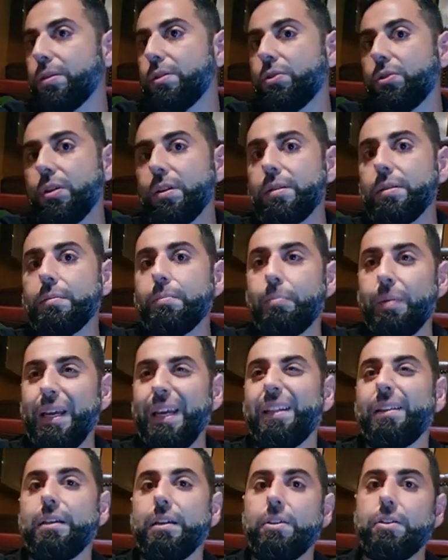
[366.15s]
Just pay
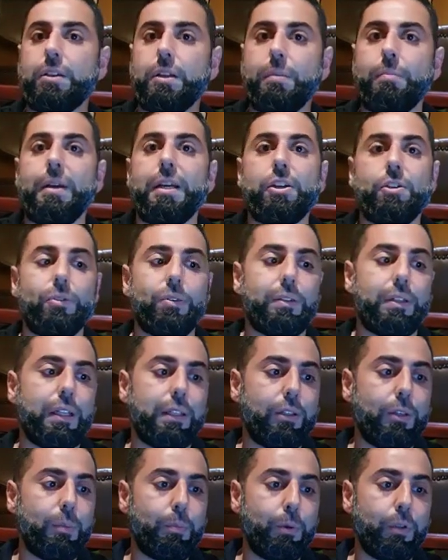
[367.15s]
attention, make sure that
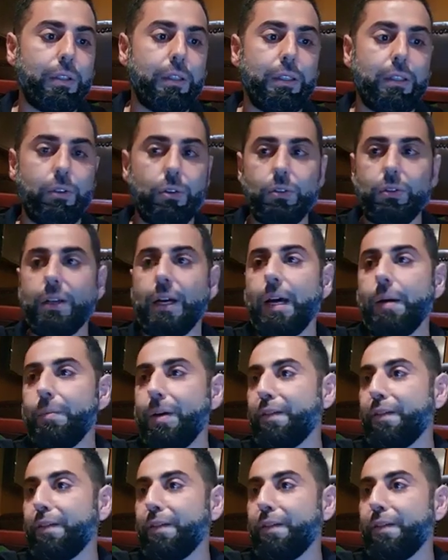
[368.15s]
you're putting your time,